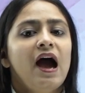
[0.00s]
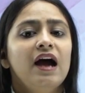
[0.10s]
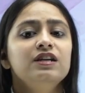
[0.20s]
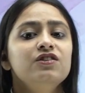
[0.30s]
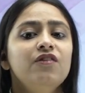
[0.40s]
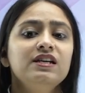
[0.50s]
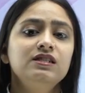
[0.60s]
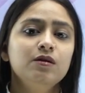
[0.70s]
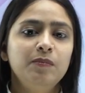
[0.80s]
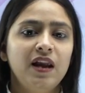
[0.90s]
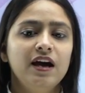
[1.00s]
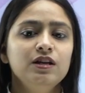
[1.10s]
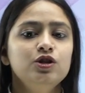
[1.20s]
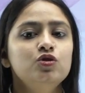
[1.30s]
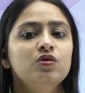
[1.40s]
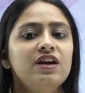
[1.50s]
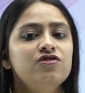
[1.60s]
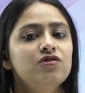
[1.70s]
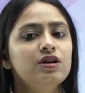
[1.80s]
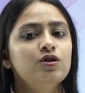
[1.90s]
and devise a plan to
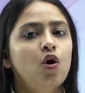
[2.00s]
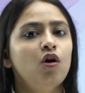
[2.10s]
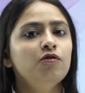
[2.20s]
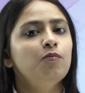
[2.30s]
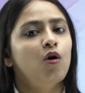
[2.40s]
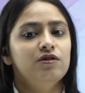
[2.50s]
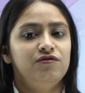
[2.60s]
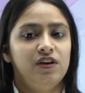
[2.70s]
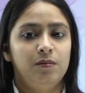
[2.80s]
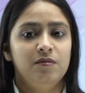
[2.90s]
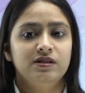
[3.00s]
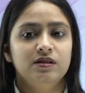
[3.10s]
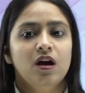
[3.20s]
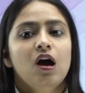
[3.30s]
get rid of Polyphemus.